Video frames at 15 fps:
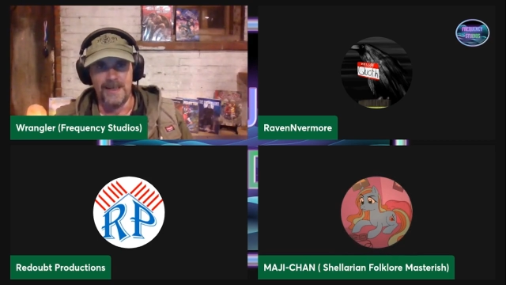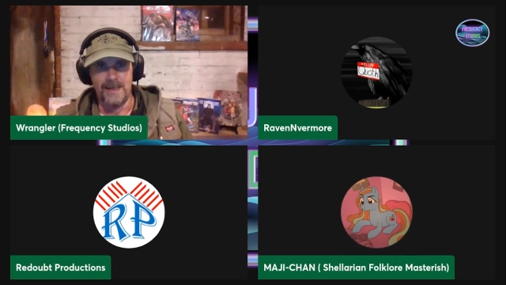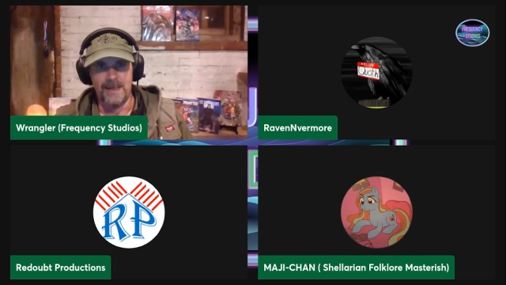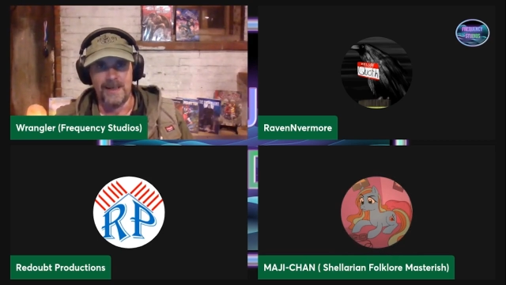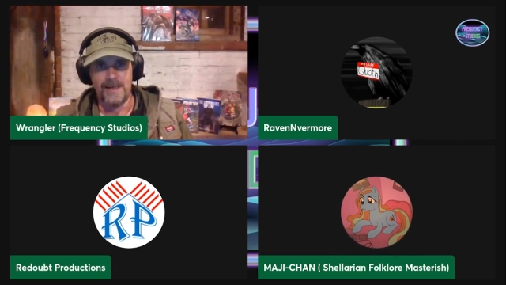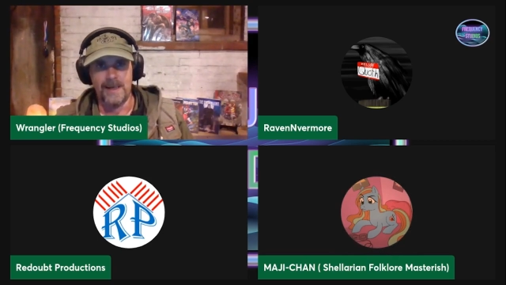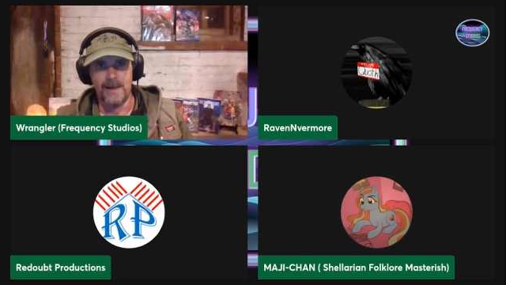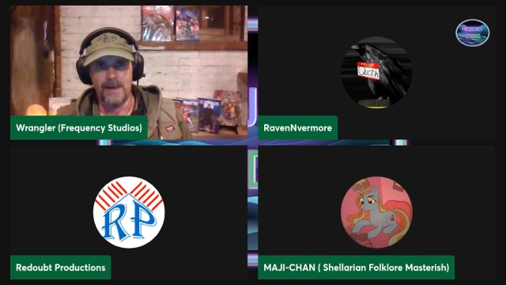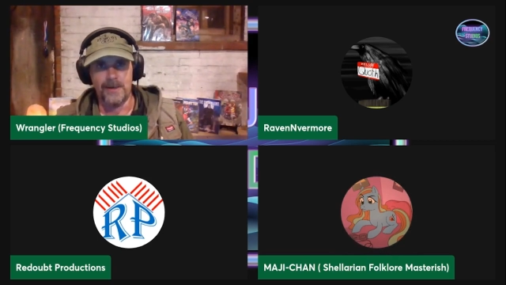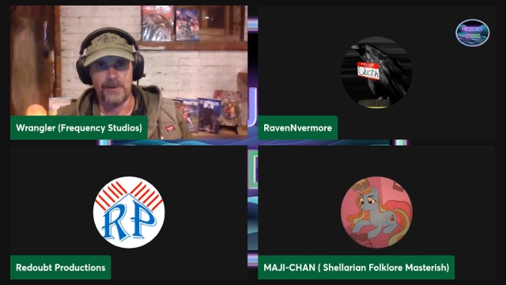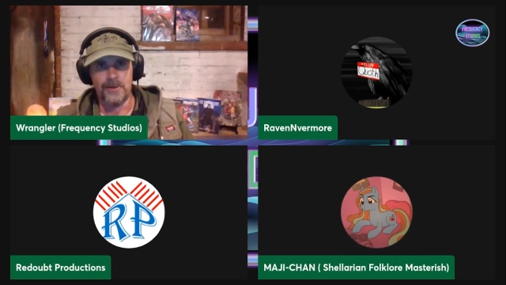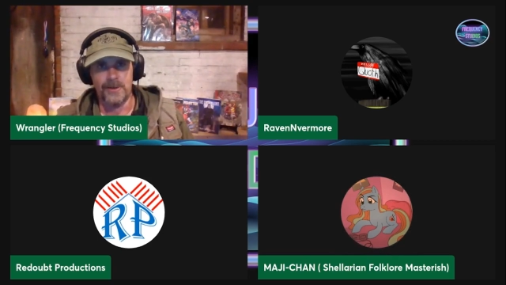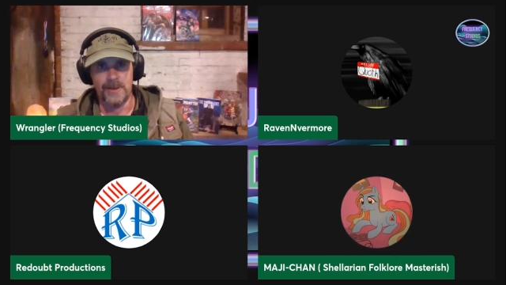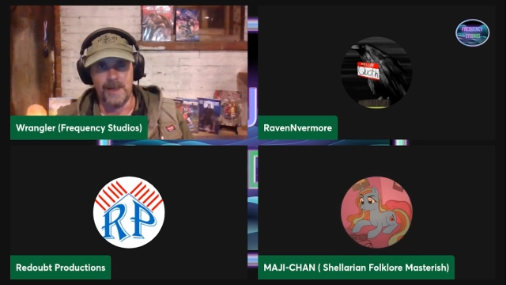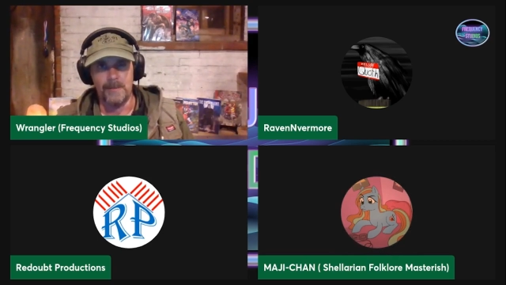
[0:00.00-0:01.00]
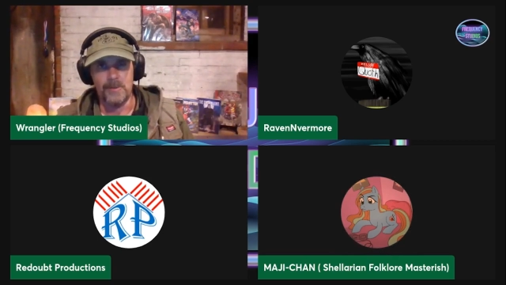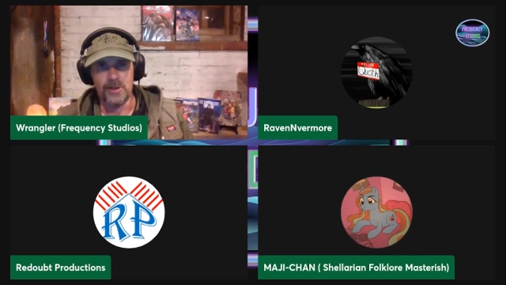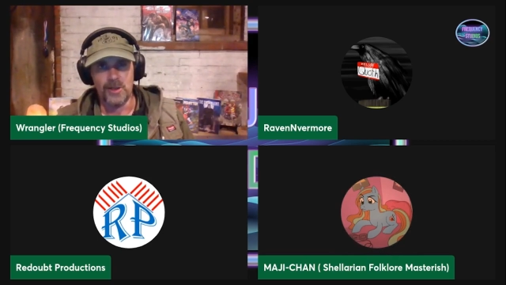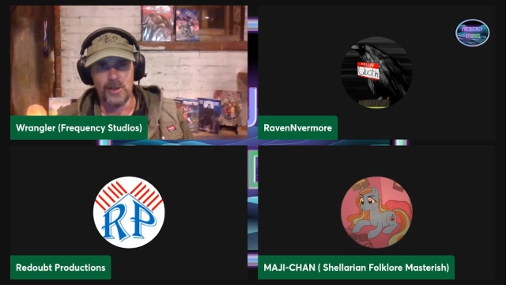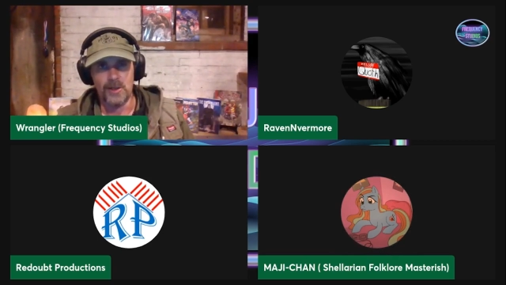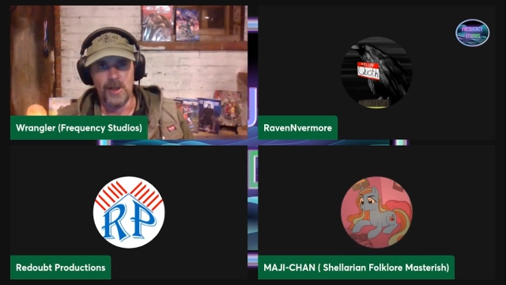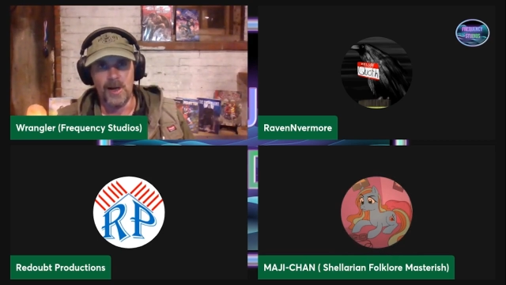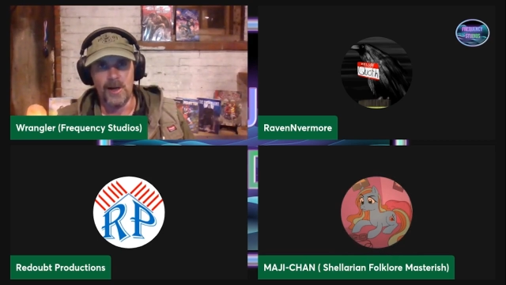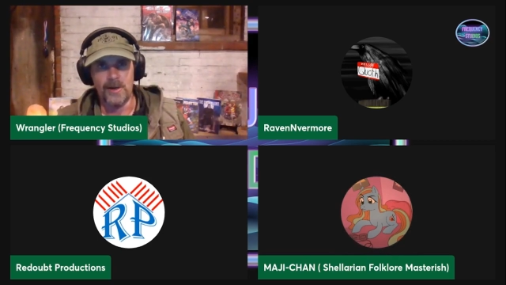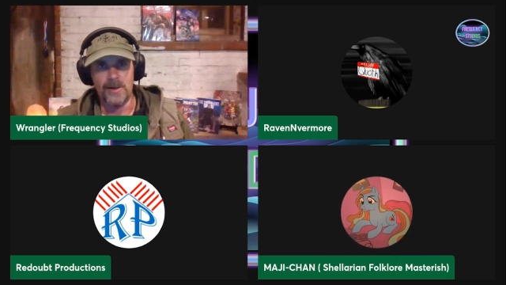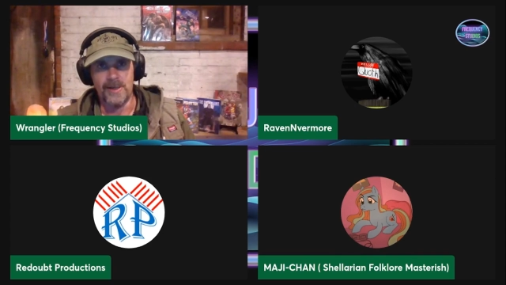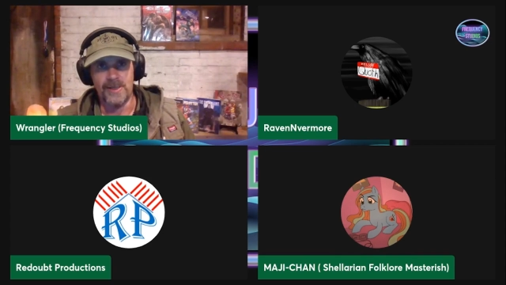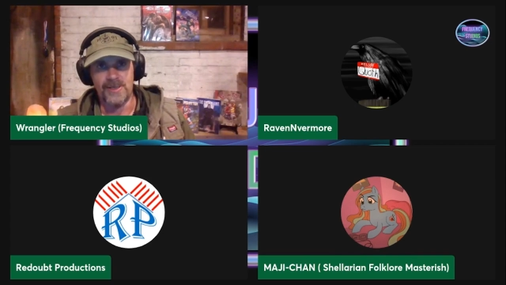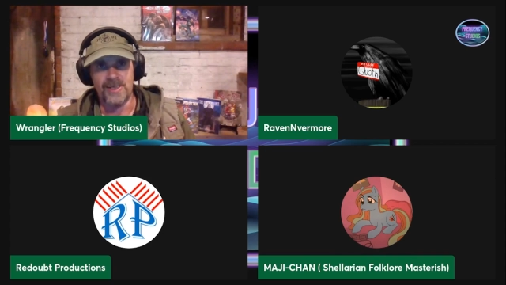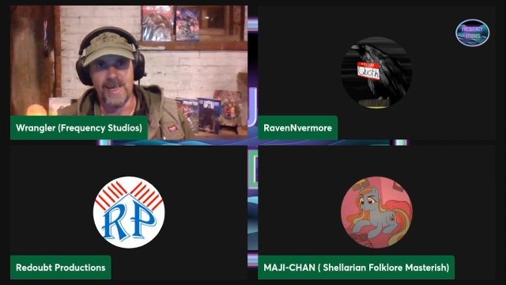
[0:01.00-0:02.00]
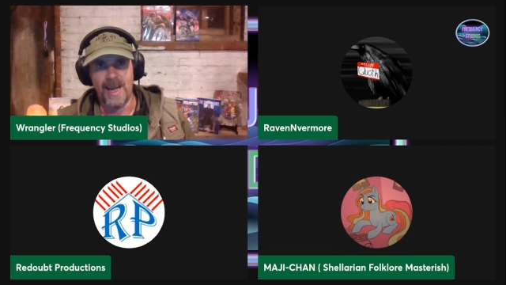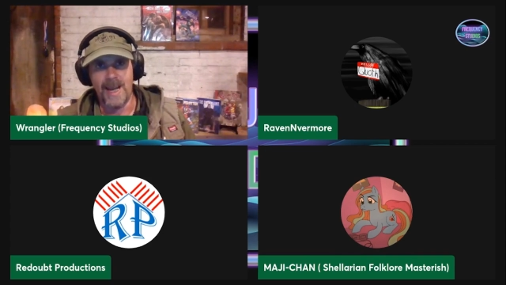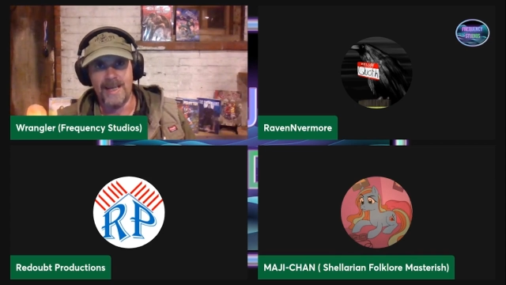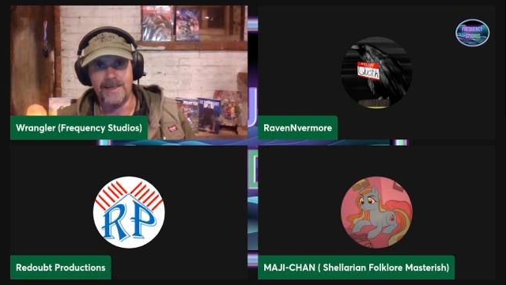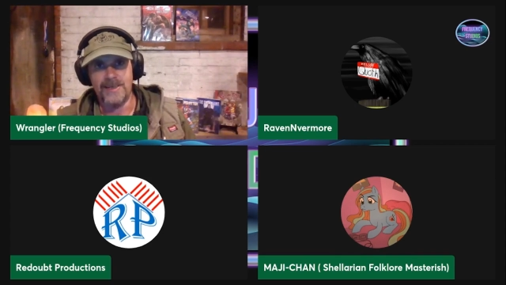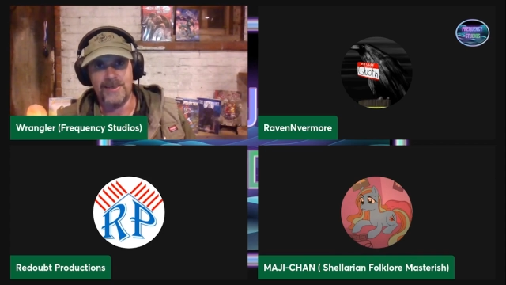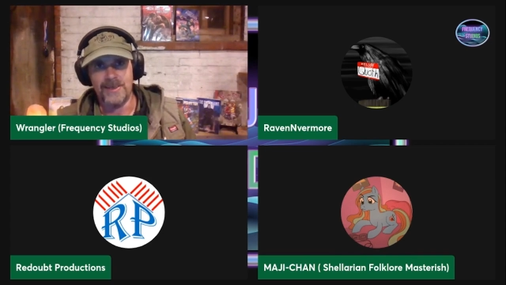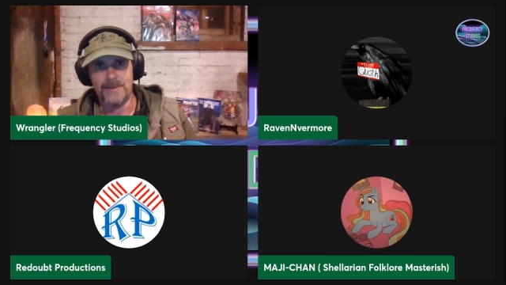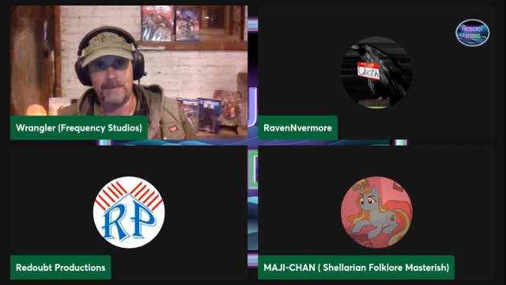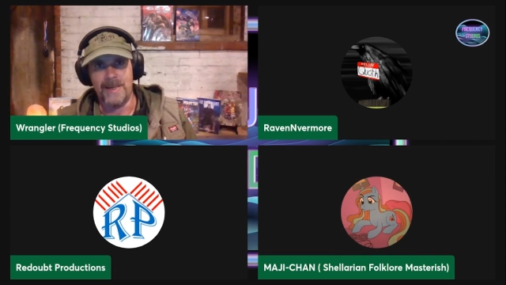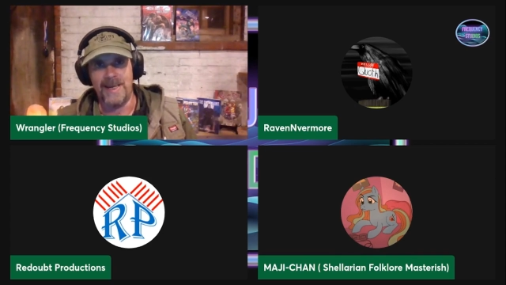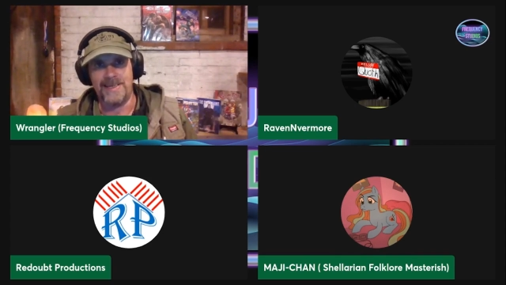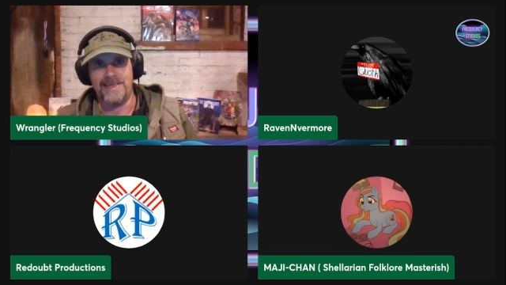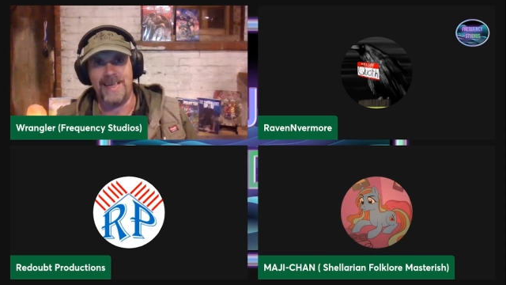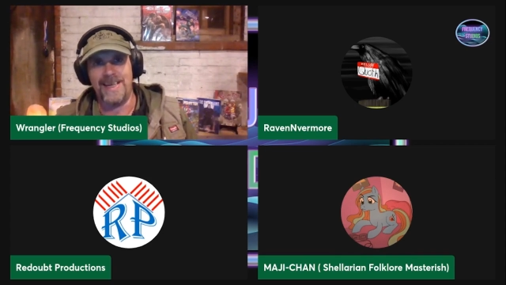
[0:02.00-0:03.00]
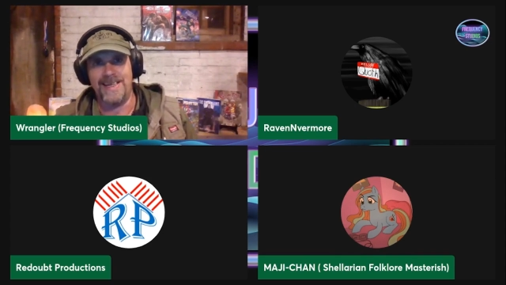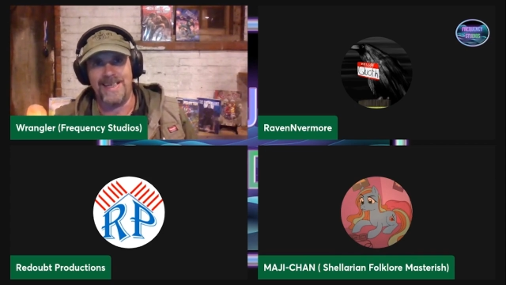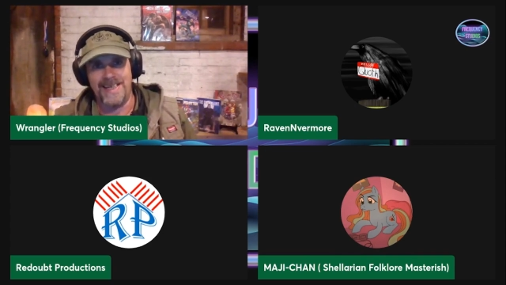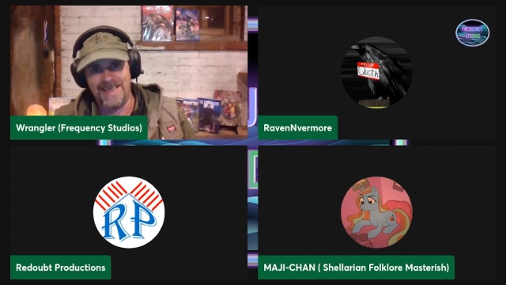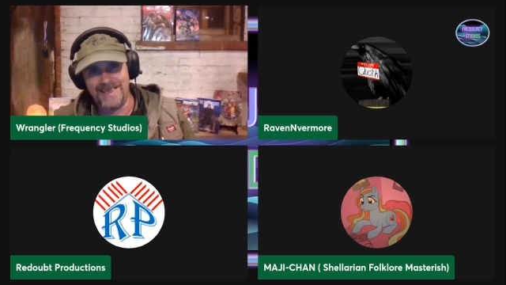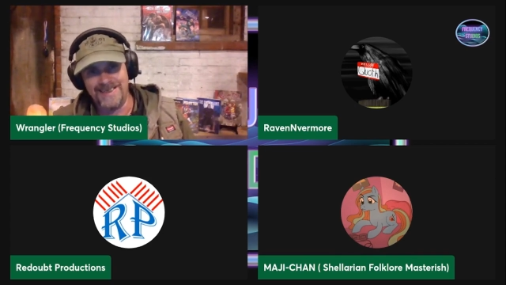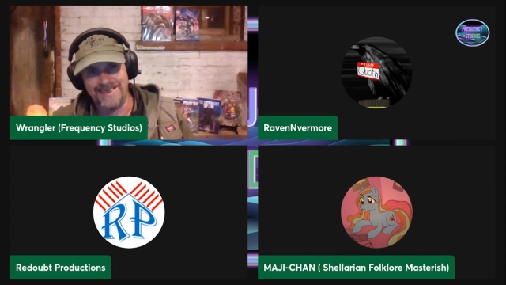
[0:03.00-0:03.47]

A character named Shalar is canon to Bad Kitty.